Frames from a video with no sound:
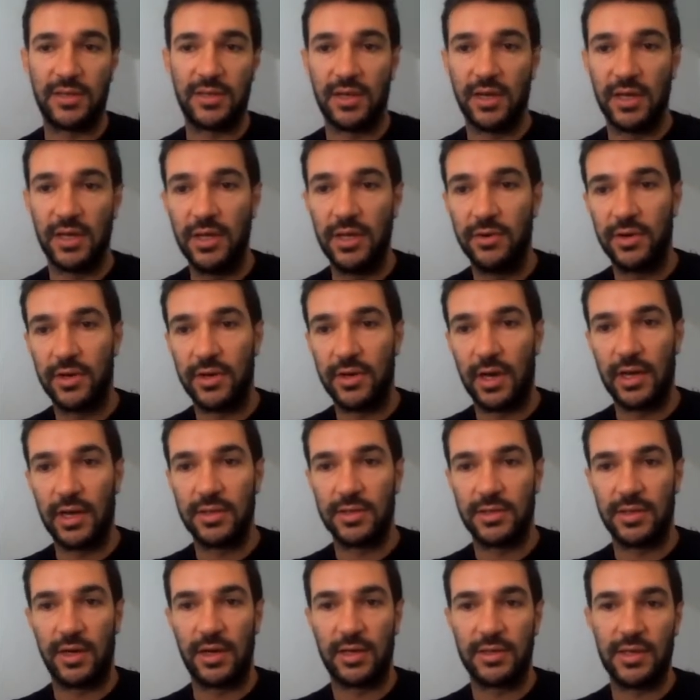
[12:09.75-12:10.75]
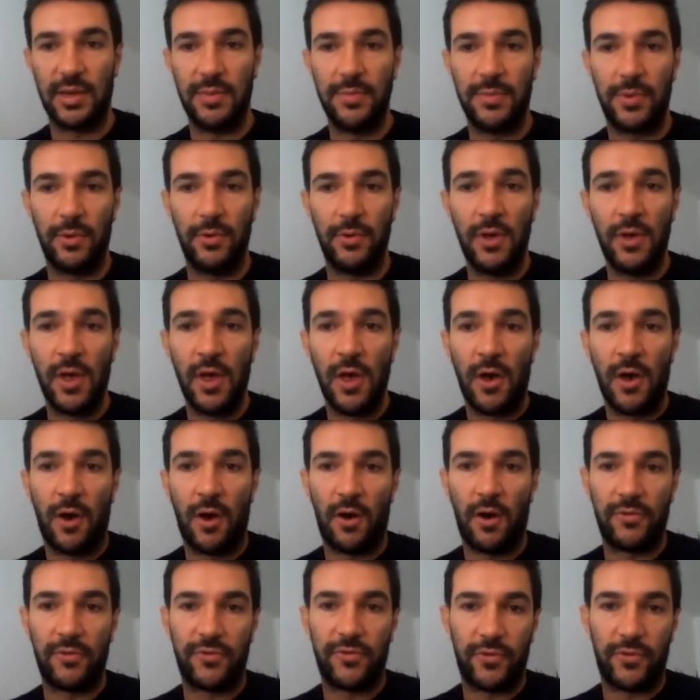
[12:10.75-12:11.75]
And here is an example
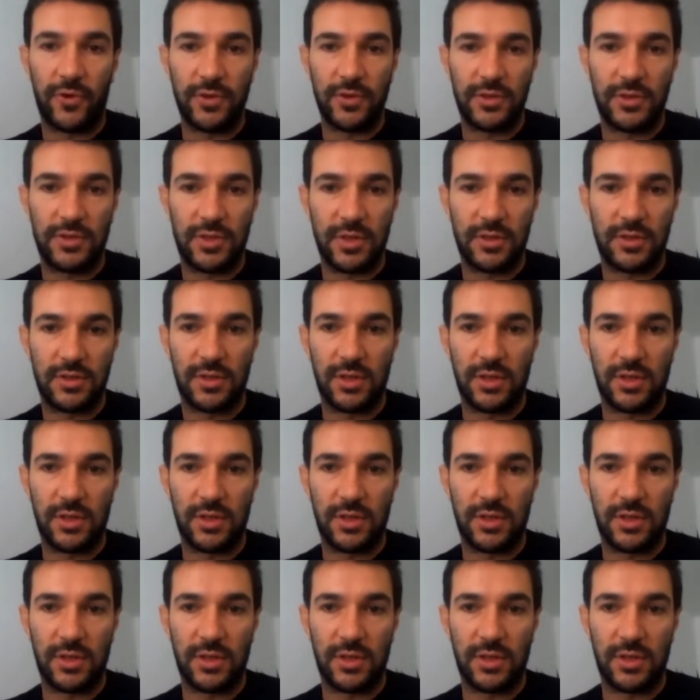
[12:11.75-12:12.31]
of, for instance,